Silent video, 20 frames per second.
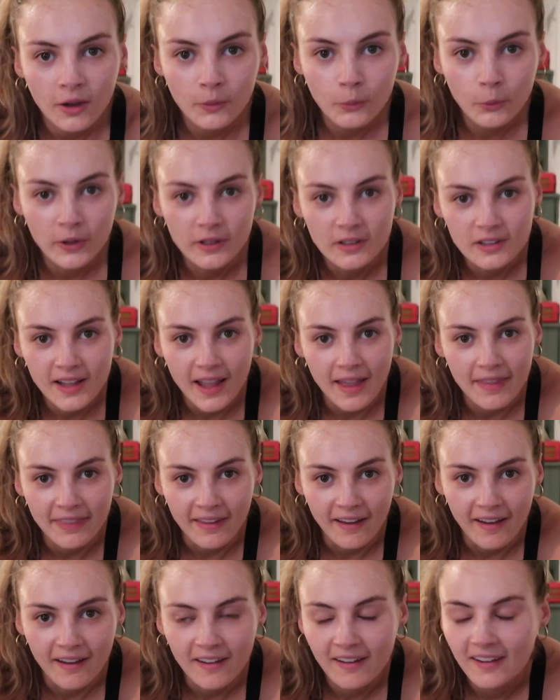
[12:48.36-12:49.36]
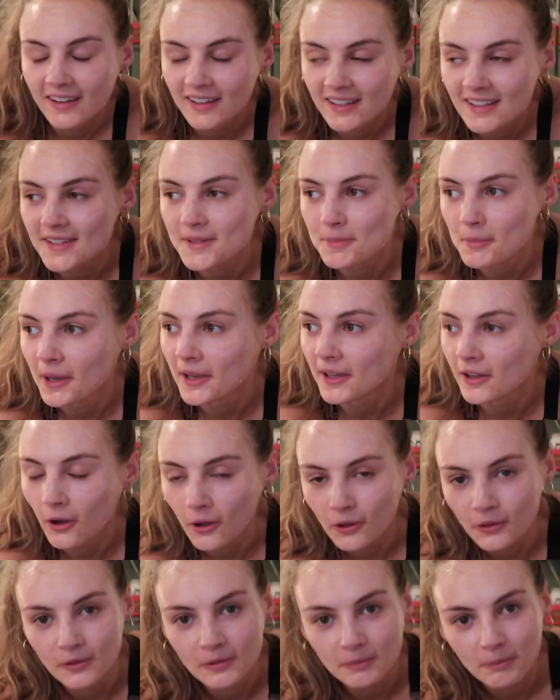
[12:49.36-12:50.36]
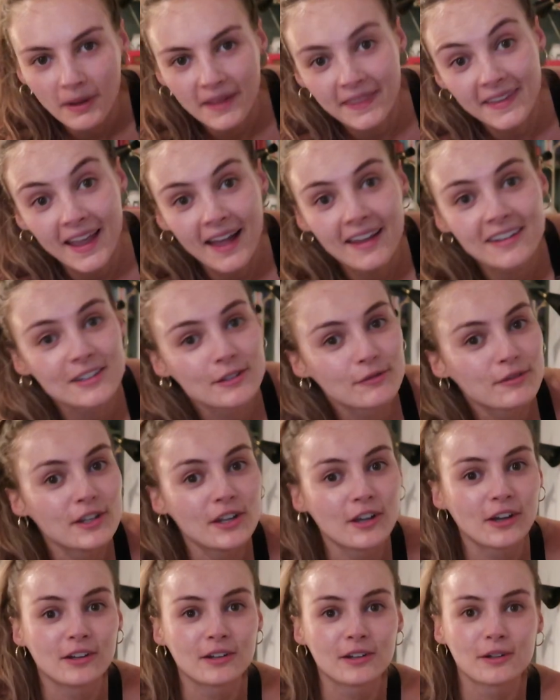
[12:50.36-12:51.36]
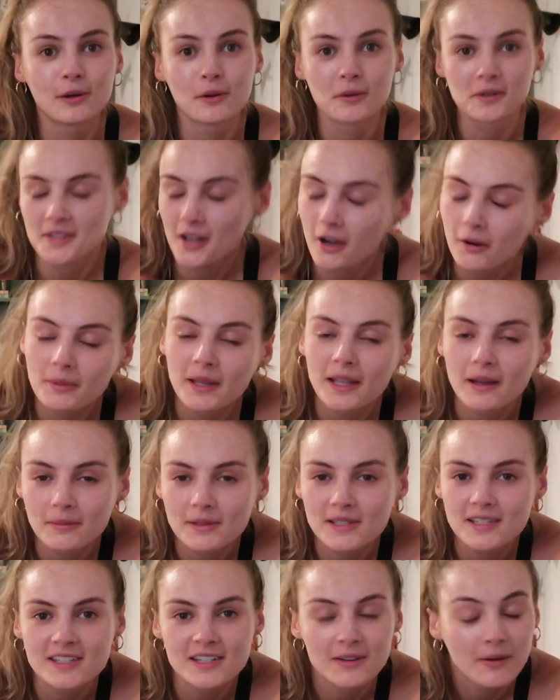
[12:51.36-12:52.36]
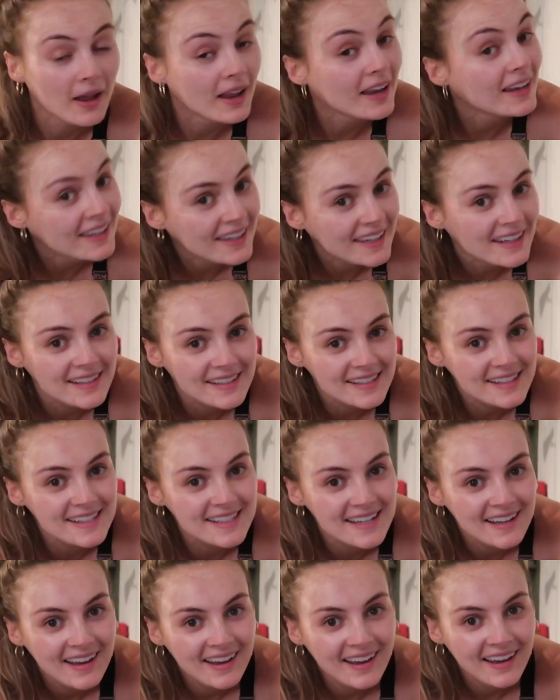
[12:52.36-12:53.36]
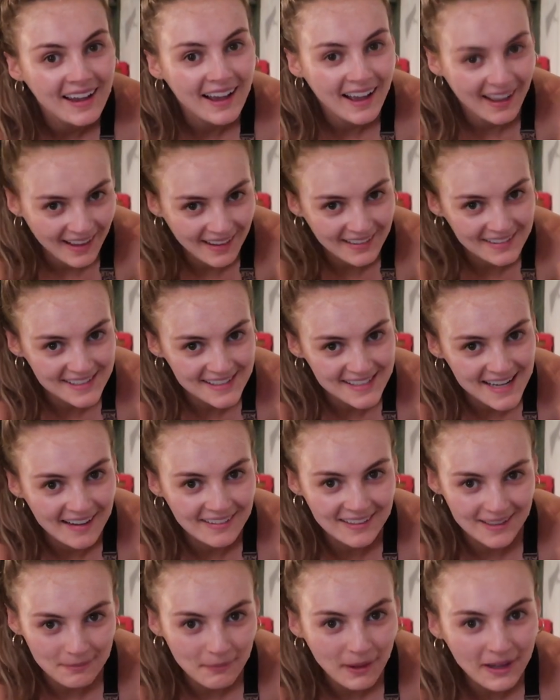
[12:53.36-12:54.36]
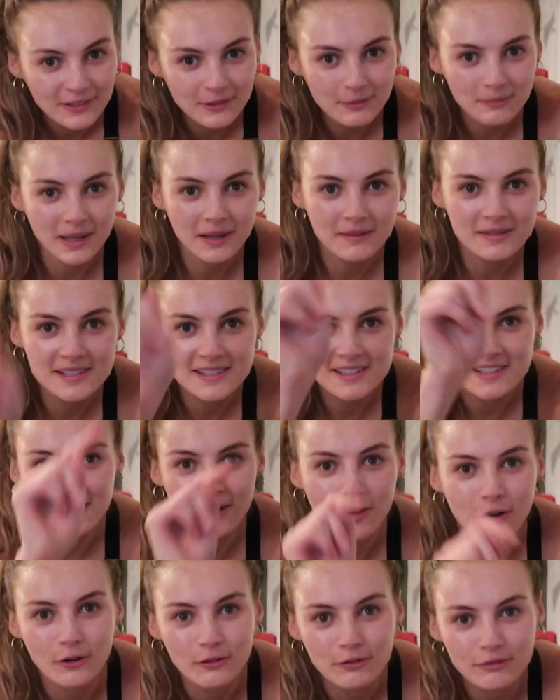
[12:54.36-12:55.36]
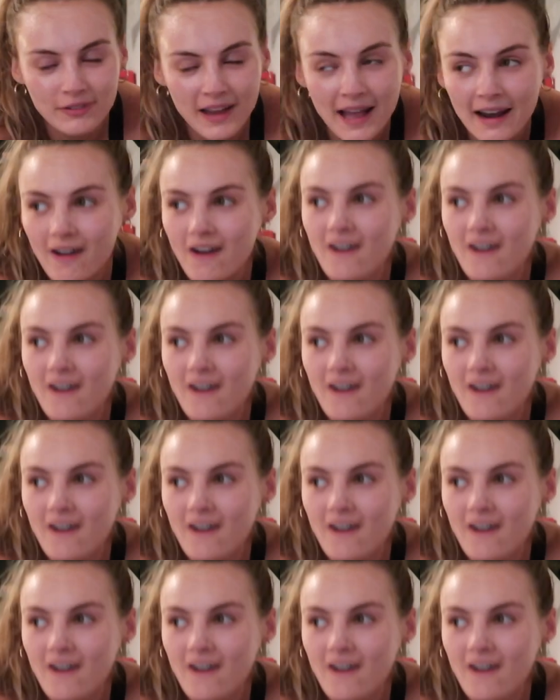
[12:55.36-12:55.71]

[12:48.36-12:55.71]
I will get there. It's my goal. By the end of the yoga course, I'll be able to do at least a handstand. I might not be able to do the whole flat